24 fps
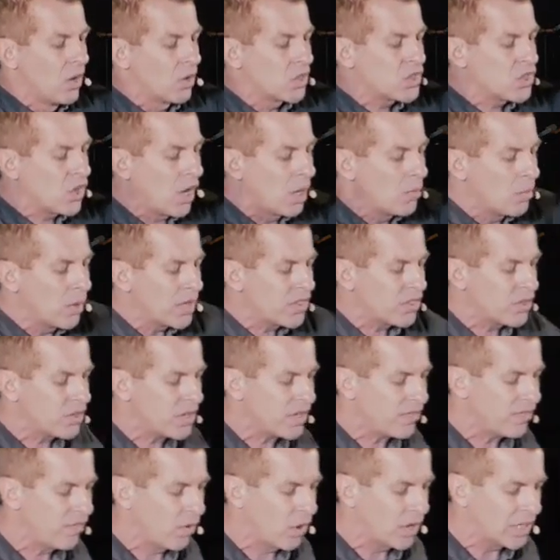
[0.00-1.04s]
Psalm
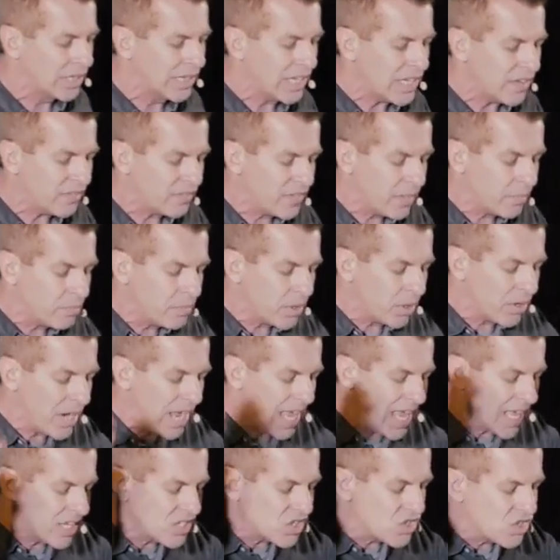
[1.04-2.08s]
134, lift up your
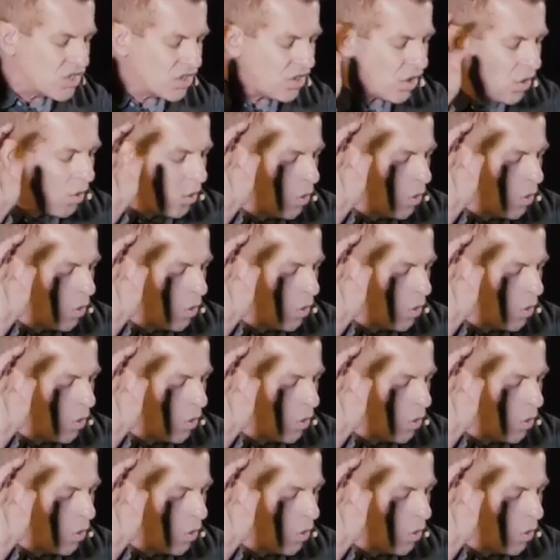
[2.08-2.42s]
hands to the